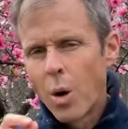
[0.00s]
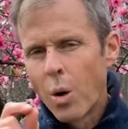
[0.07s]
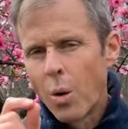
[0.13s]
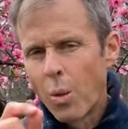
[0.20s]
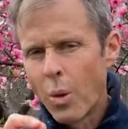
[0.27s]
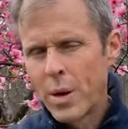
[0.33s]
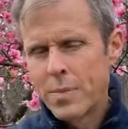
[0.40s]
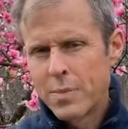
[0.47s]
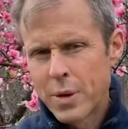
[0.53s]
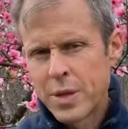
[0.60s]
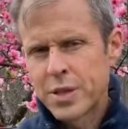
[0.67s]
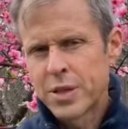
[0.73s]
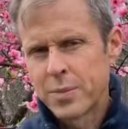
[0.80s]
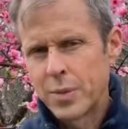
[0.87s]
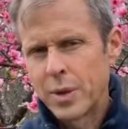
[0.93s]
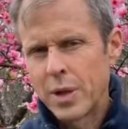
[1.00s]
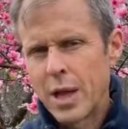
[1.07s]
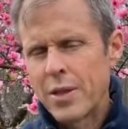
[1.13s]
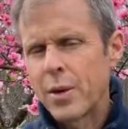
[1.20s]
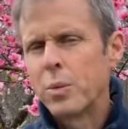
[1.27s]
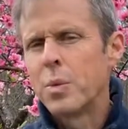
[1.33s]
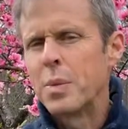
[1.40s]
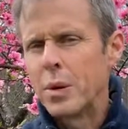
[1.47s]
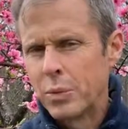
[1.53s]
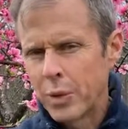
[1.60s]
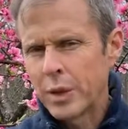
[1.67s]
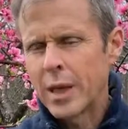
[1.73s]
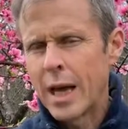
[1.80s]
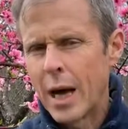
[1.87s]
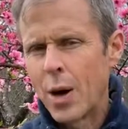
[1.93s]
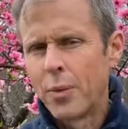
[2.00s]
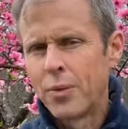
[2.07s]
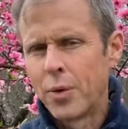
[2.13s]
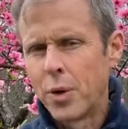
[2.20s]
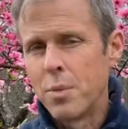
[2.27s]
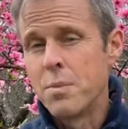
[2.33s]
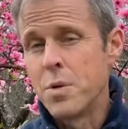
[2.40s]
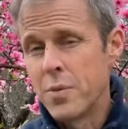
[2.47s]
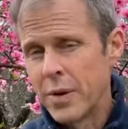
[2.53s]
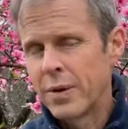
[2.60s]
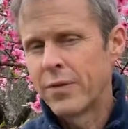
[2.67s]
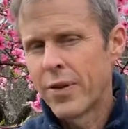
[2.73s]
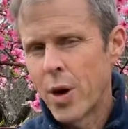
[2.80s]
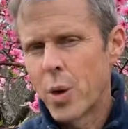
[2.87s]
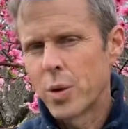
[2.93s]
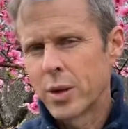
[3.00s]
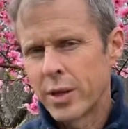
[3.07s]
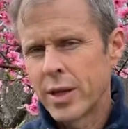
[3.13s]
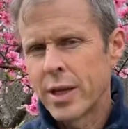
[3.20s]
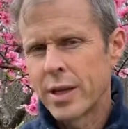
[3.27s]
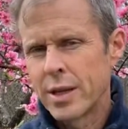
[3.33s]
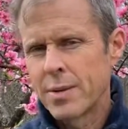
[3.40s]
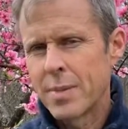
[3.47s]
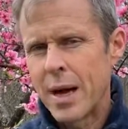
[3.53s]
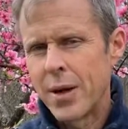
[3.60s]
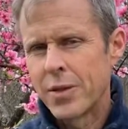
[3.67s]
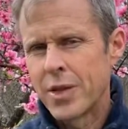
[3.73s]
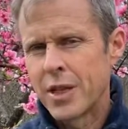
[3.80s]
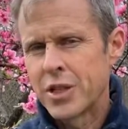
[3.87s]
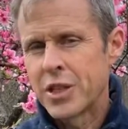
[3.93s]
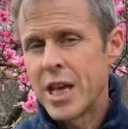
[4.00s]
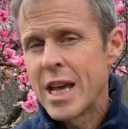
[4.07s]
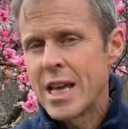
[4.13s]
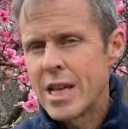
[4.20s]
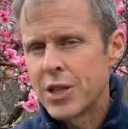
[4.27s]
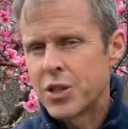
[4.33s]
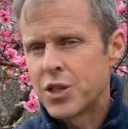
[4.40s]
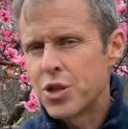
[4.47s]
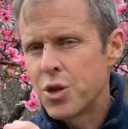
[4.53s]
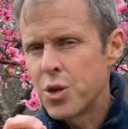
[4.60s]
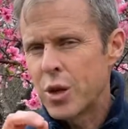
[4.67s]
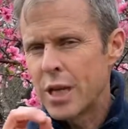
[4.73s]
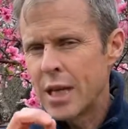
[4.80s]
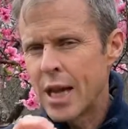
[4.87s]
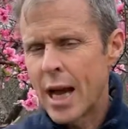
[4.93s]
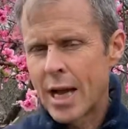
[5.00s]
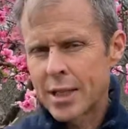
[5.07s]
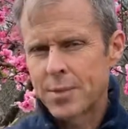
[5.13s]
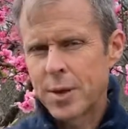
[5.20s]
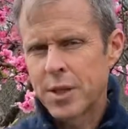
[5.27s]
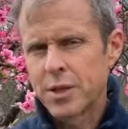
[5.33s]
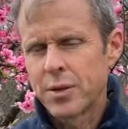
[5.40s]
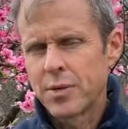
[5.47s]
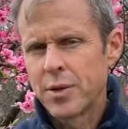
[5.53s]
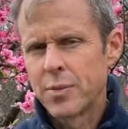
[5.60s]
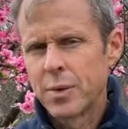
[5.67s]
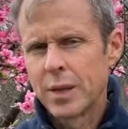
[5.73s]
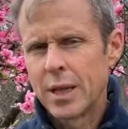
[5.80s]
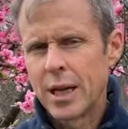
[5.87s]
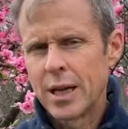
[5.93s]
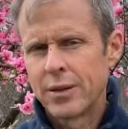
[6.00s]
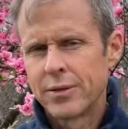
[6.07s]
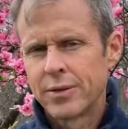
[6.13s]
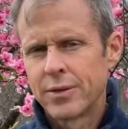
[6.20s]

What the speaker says: One principle that will be really helpful moving forward and thinking about this is two key aspects of human life: